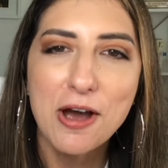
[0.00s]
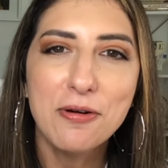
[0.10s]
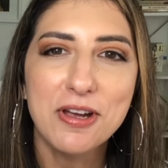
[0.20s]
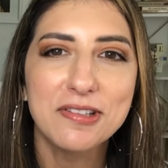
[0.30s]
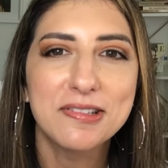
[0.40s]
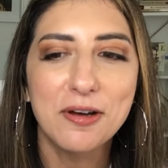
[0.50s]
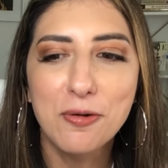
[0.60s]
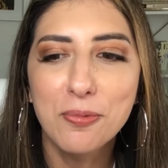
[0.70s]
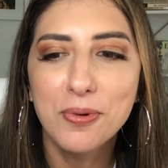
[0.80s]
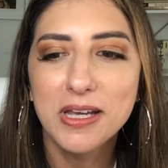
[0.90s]
Okay,
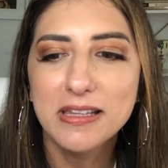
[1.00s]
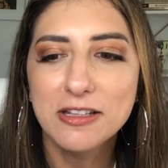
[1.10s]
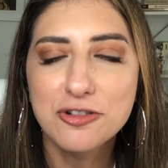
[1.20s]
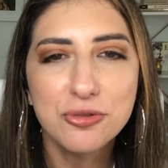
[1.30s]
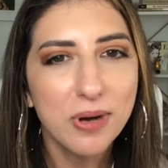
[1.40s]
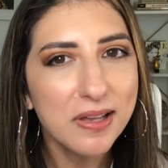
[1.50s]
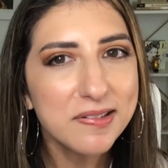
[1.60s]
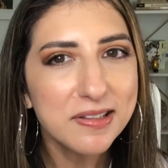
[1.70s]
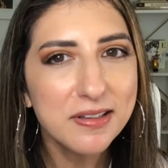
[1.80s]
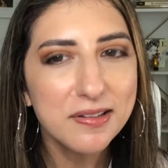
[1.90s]
so with
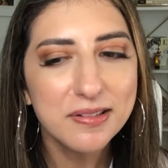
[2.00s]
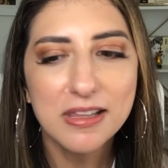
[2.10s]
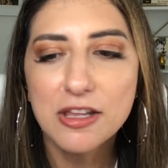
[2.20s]
dresses,